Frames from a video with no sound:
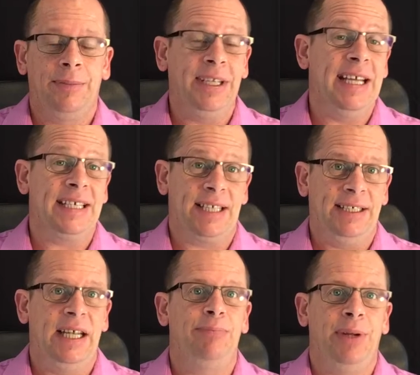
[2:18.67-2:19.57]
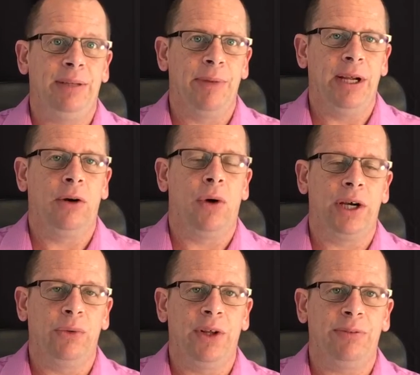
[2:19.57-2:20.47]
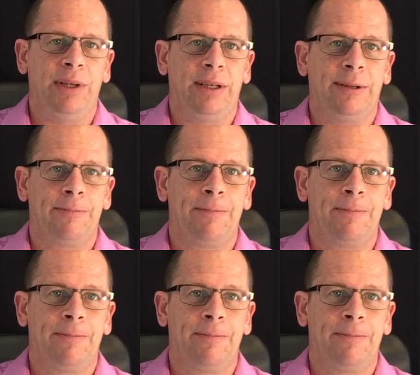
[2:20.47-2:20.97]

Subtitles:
But yes, I did bring marijuana with me.